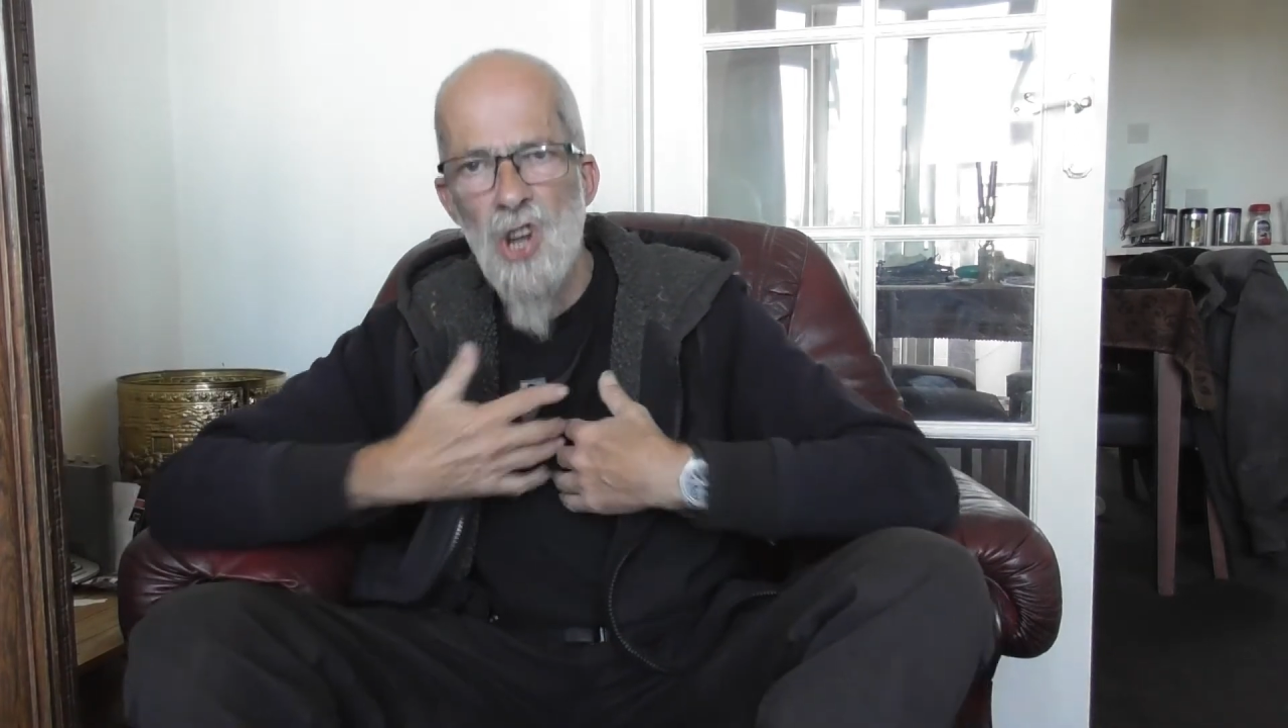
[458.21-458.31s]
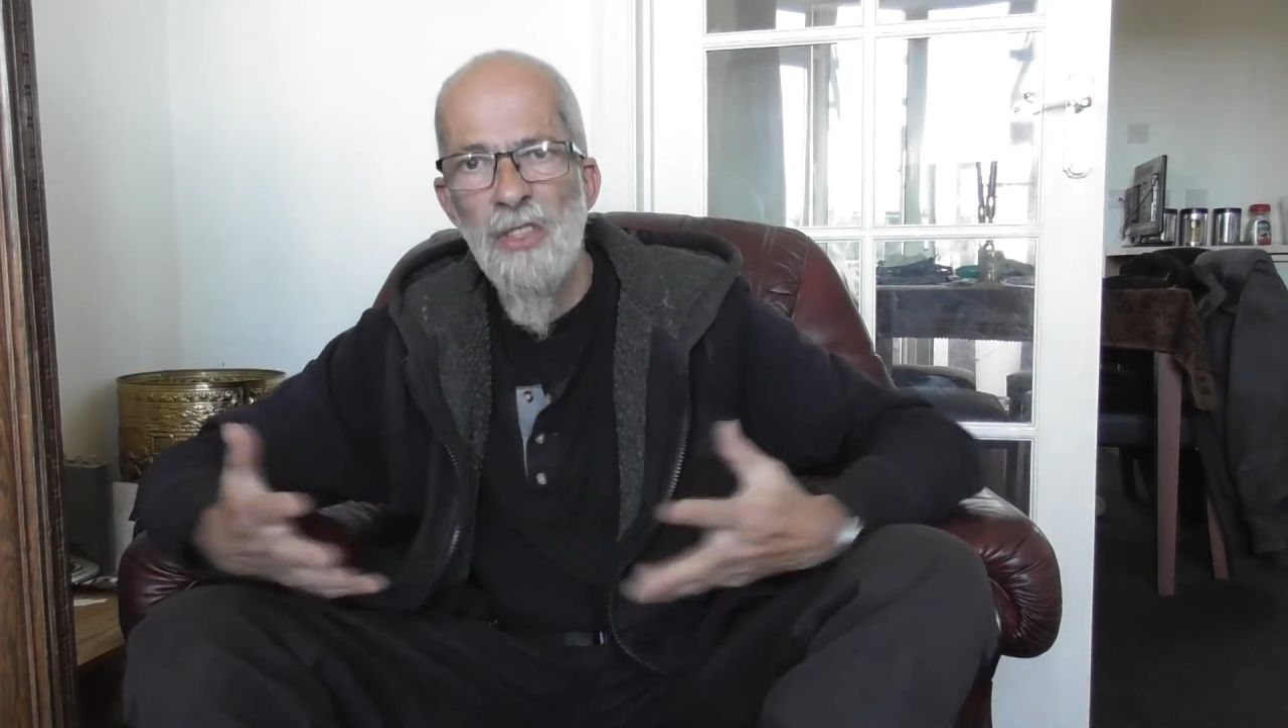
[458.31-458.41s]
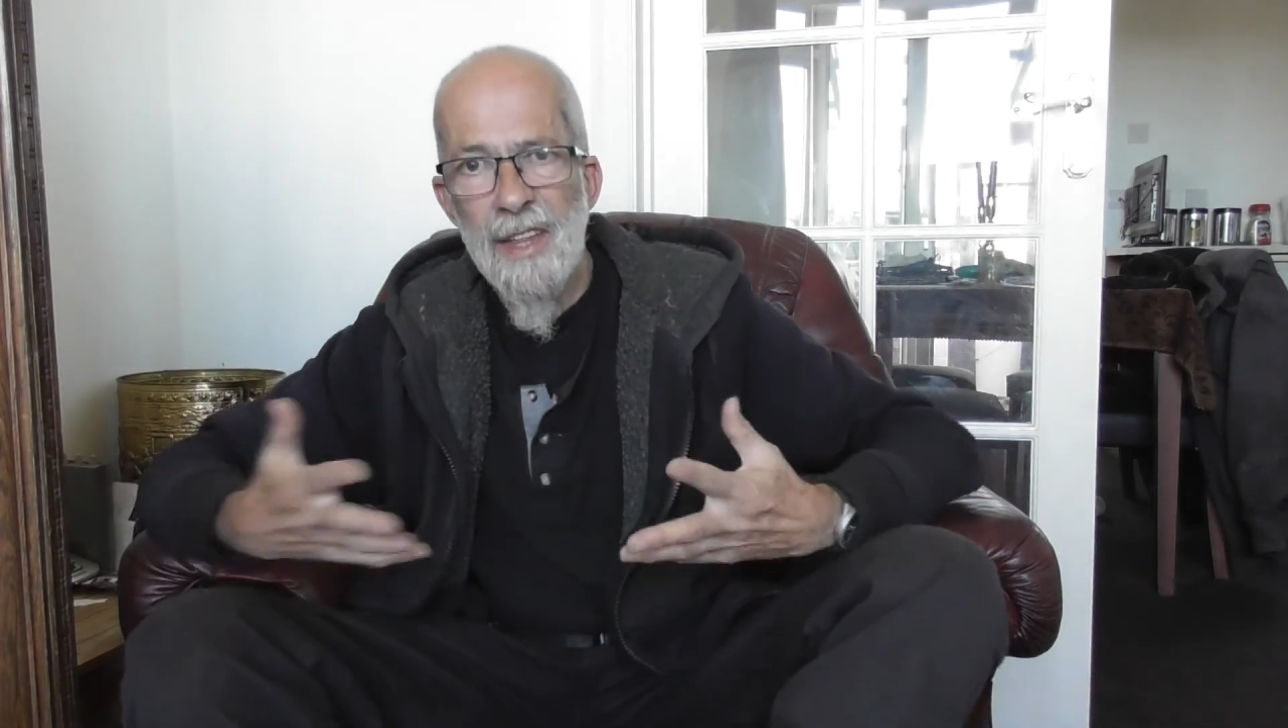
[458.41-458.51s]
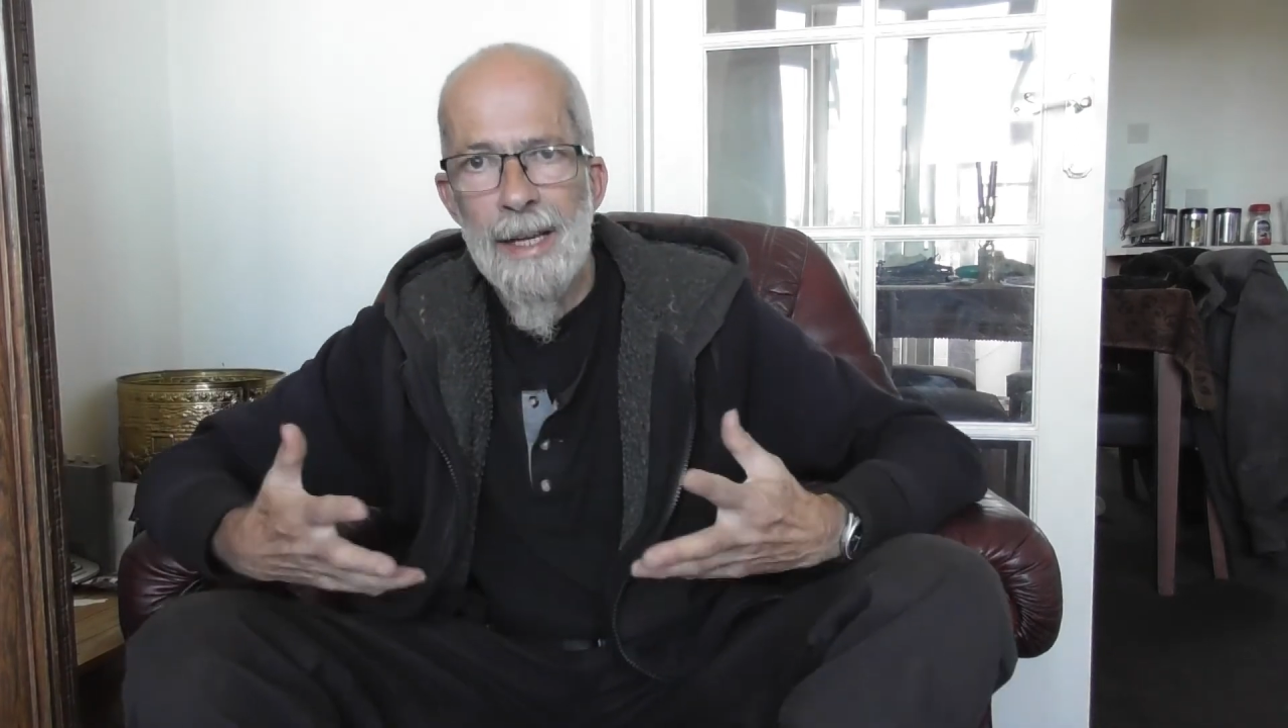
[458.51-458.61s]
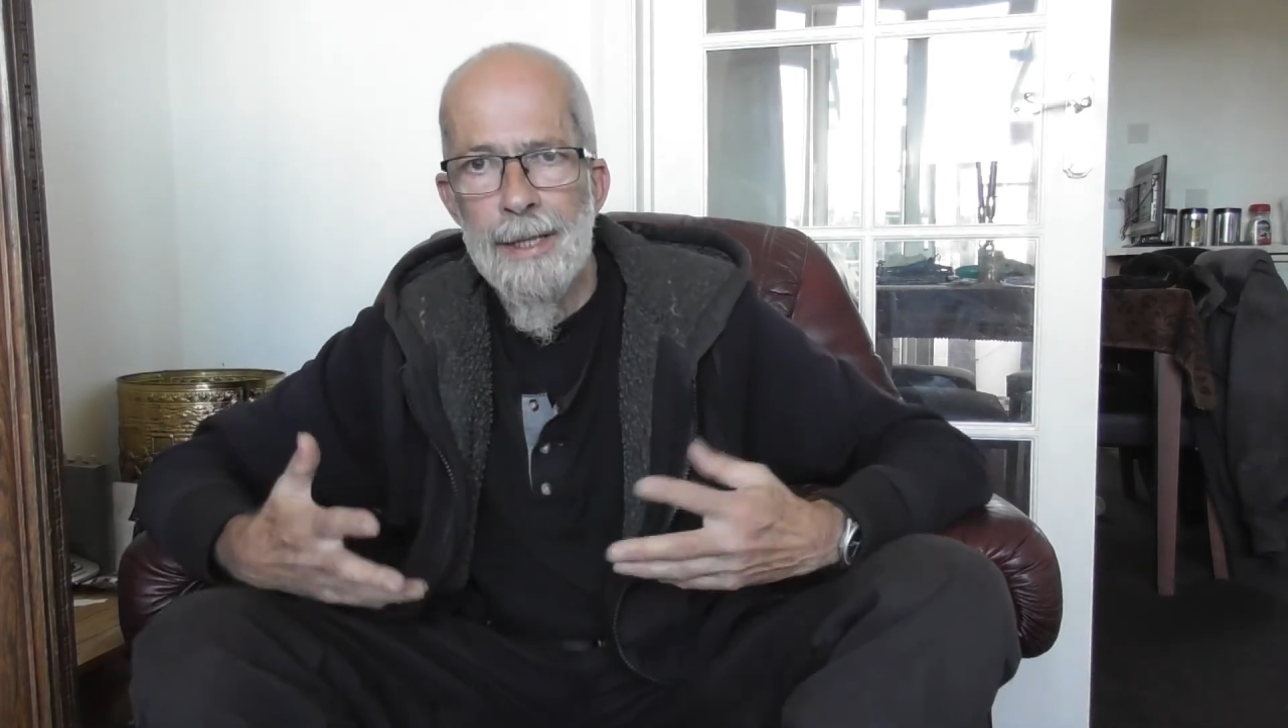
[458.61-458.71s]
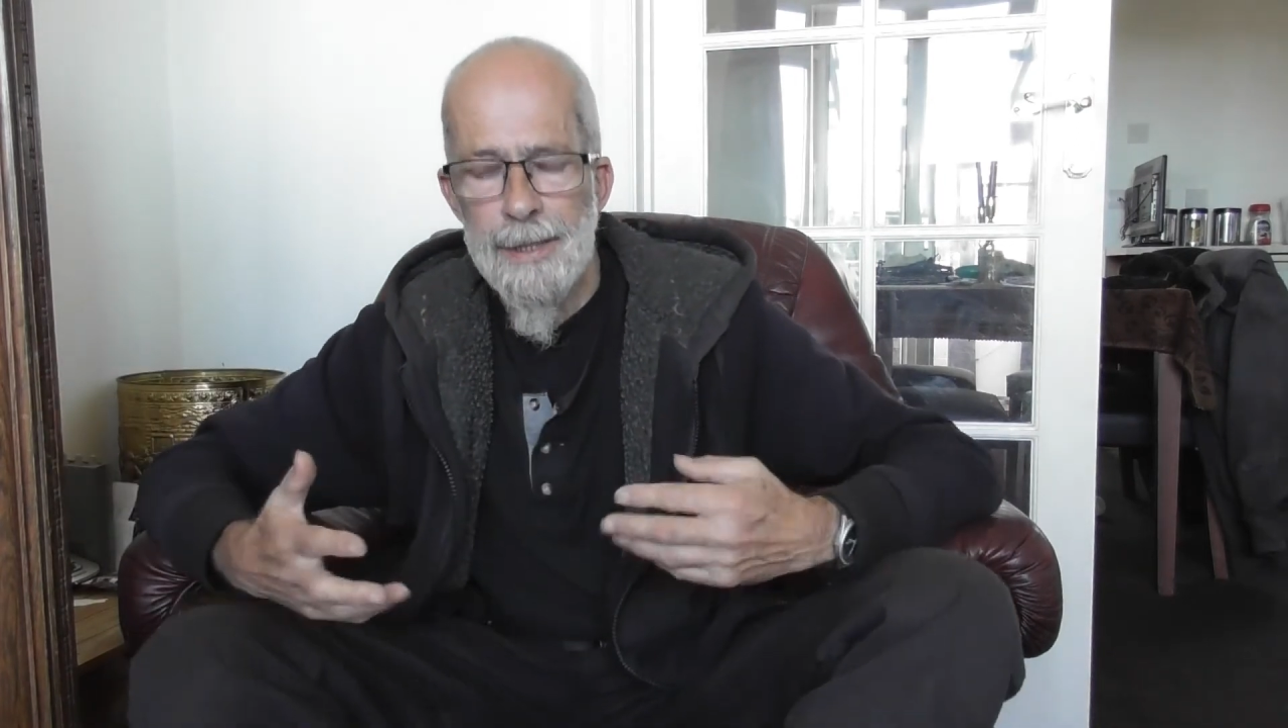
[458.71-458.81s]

nothing.